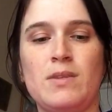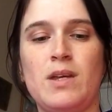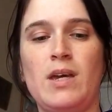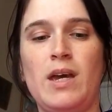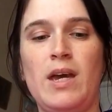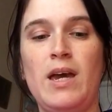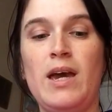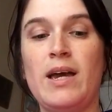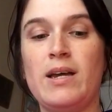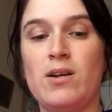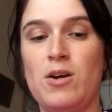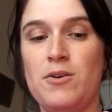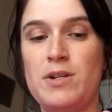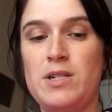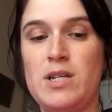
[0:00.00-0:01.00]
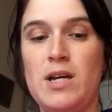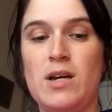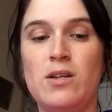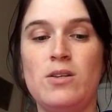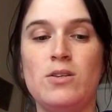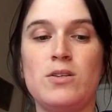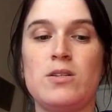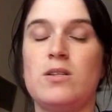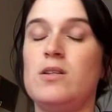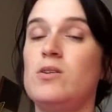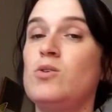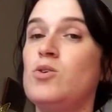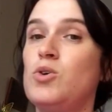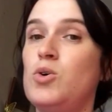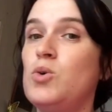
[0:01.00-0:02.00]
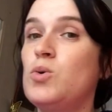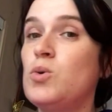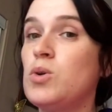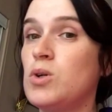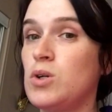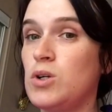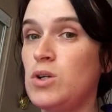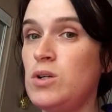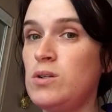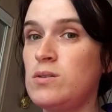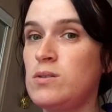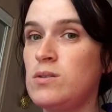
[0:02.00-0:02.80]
Okay, I can already tell it looks a little cooler